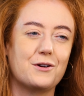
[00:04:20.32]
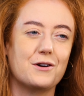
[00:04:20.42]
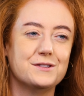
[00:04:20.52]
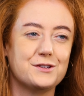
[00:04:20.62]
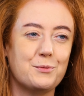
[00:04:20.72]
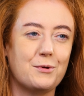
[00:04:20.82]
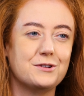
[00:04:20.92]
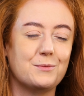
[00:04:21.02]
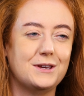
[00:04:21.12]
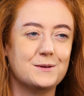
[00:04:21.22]
the contour
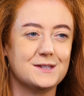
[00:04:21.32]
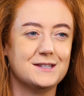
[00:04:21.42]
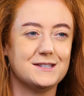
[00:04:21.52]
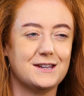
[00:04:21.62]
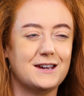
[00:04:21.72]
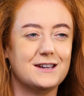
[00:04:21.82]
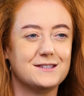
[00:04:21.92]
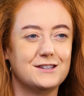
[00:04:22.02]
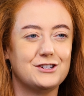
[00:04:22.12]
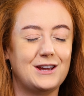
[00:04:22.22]
product we're using today
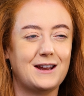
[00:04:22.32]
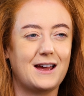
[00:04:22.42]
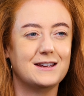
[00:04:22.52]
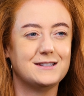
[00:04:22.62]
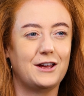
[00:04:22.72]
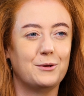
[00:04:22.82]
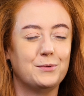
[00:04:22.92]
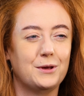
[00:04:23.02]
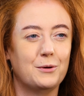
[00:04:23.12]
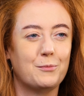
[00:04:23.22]
is the Jane Iredale
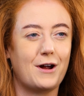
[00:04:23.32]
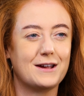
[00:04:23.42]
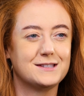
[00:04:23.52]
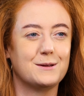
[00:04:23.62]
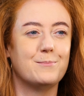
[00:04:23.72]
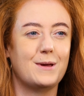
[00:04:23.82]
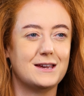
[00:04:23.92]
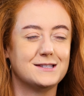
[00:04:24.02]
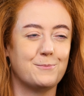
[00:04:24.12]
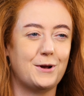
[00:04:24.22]
Pure Pressed
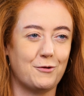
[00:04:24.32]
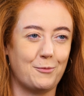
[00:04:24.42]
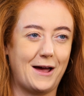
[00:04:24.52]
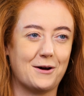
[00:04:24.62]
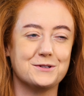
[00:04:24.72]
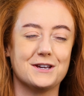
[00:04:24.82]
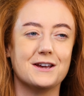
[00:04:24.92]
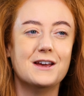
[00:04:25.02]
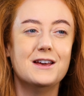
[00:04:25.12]
Base Mineral Powder.